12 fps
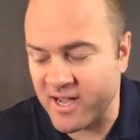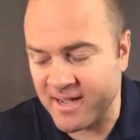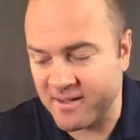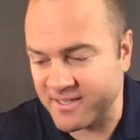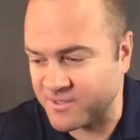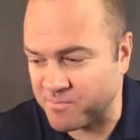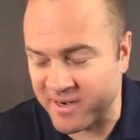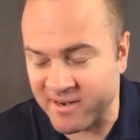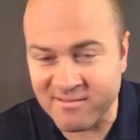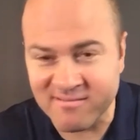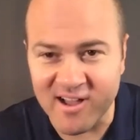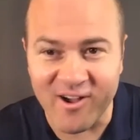Uh, it's
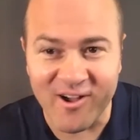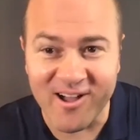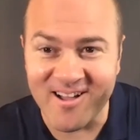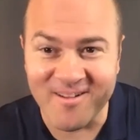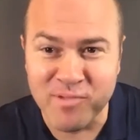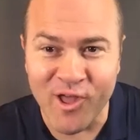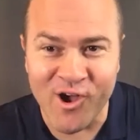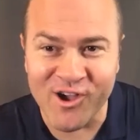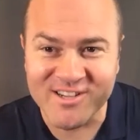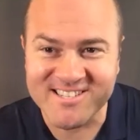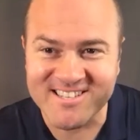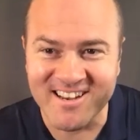been a
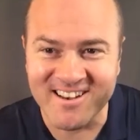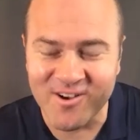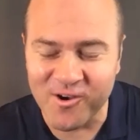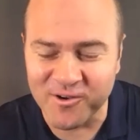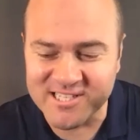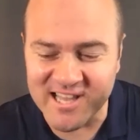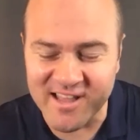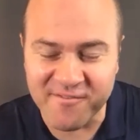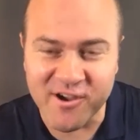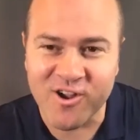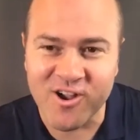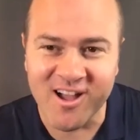blast and always love
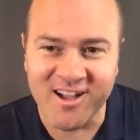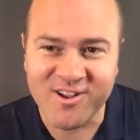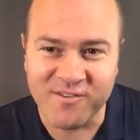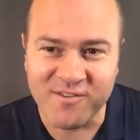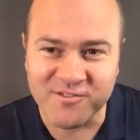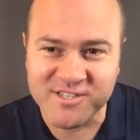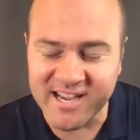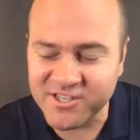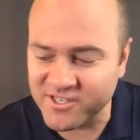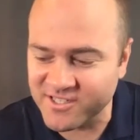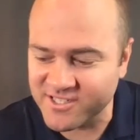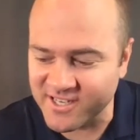our uh,
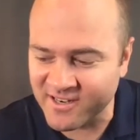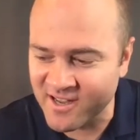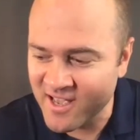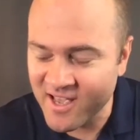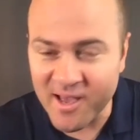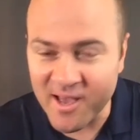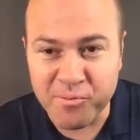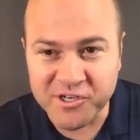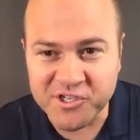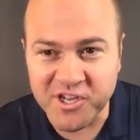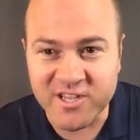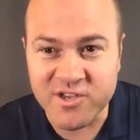conversations and
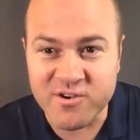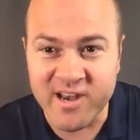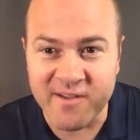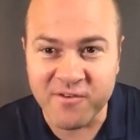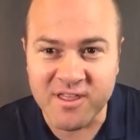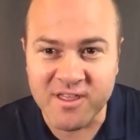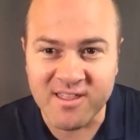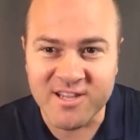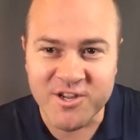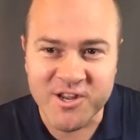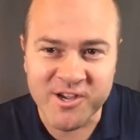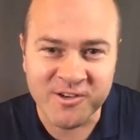appreciate you and everything that
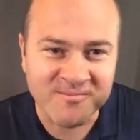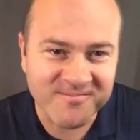you do.